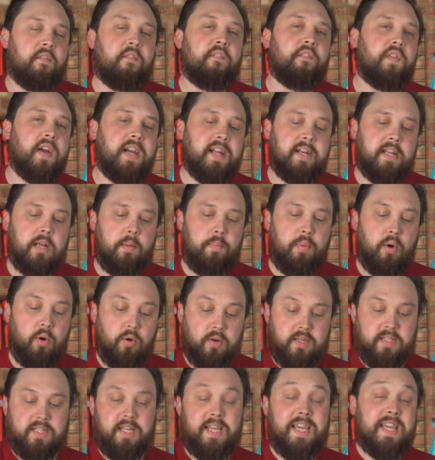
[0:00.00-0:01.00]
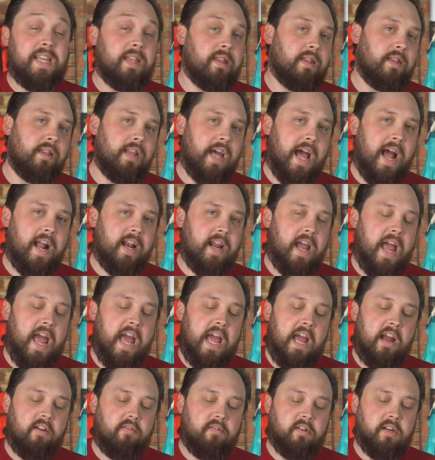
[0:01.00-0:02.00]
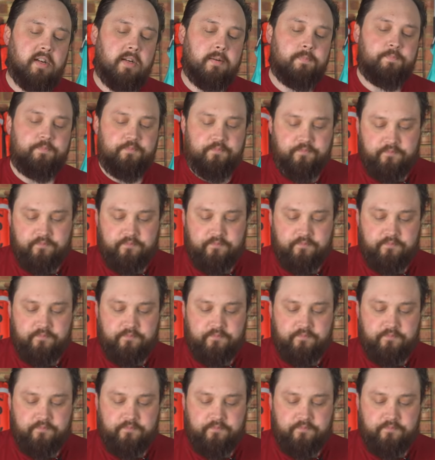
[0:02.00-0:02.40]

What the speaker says: failure point in that area.